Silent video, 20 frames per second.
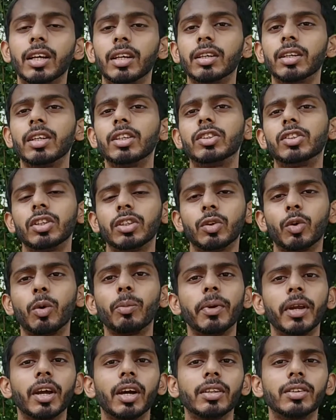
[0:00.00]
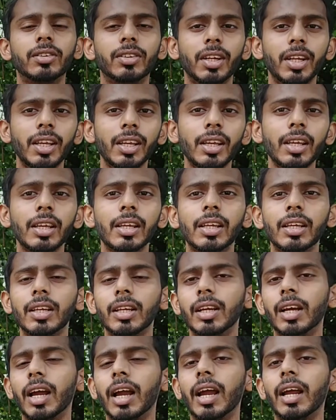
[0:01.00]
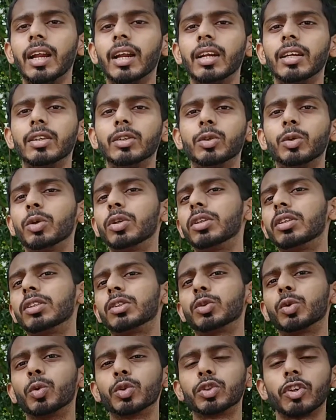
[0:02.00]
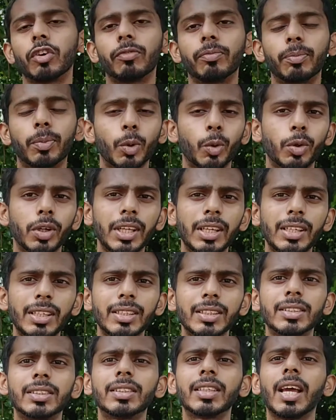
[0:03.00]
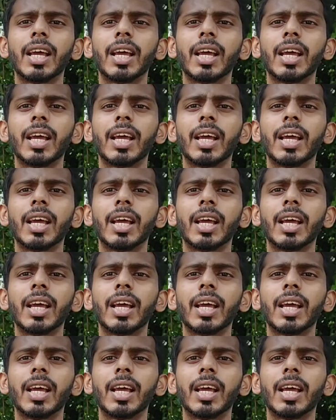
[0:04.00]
rich in omega-3 and good source of proteins,